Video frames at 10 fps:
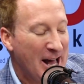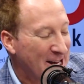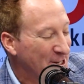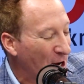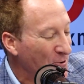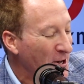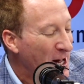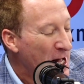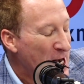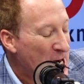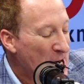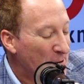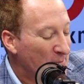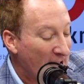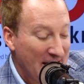So,
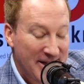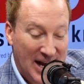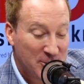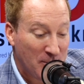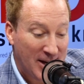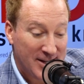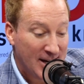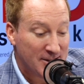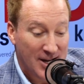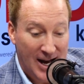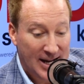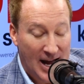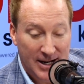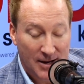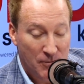and that's what I did. So
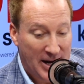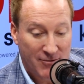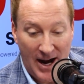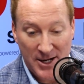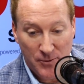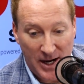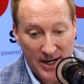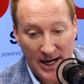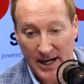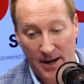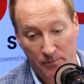I graduated. I